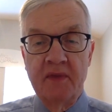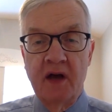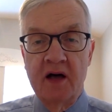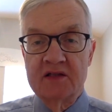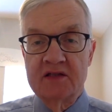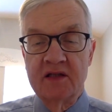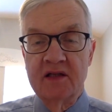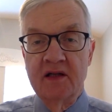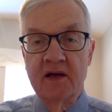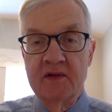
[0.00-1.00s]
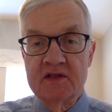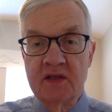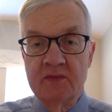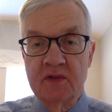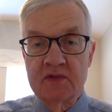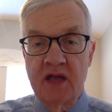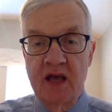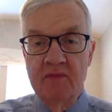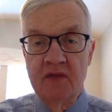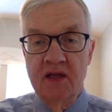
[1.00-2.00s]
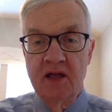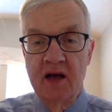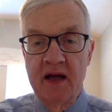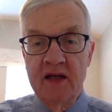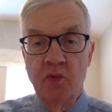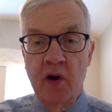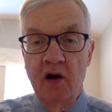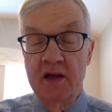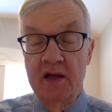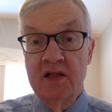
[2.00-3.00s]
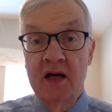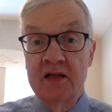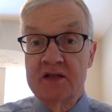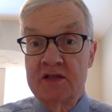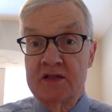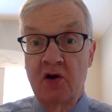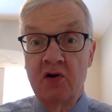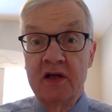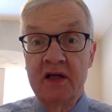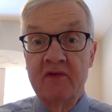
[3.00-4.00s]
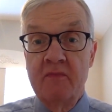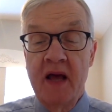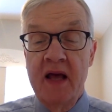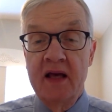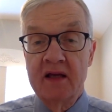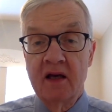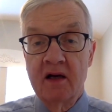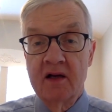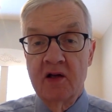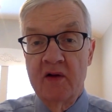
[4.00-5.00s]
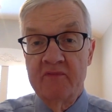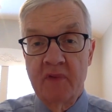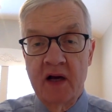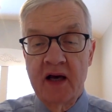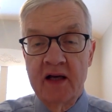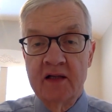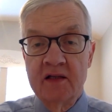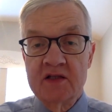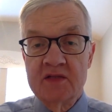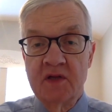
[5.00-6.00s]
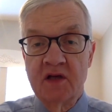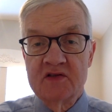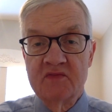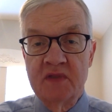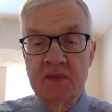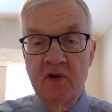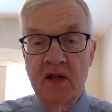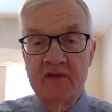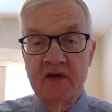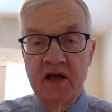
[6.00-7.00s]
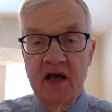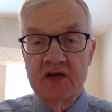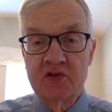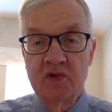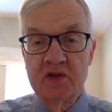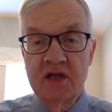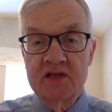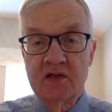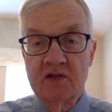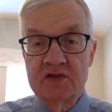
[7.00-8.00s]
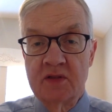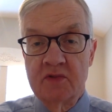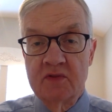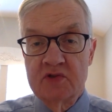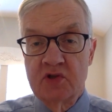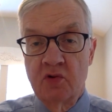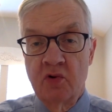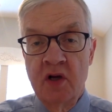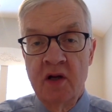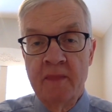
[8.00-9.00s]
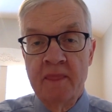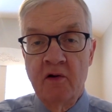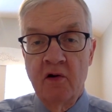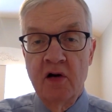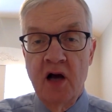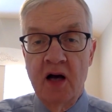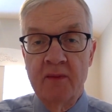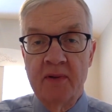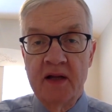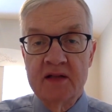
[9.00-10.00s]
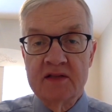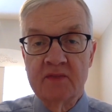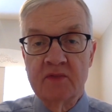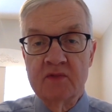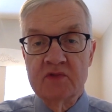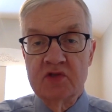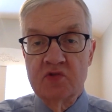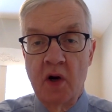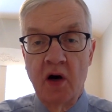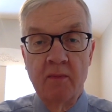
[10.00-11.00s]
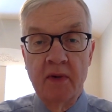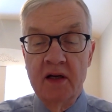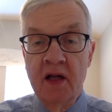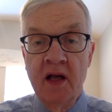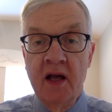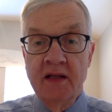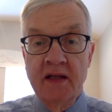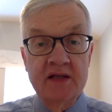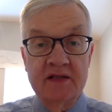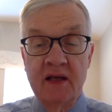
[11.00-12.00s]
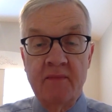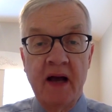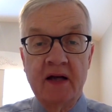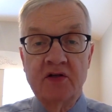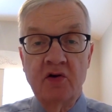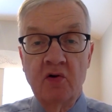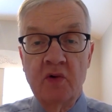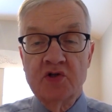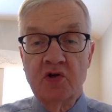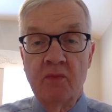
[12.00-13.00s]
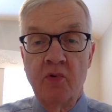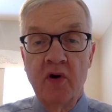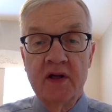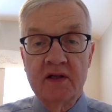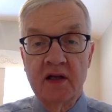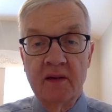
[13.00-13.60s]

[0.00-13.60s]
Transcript: honestly, the symptoms can be anywhere, and it's not necessarily even pain. You know, I got into this because of people having gastrointestinal symptoms, so there are non-pain symptoms as well. But yeah, to get back to your original point,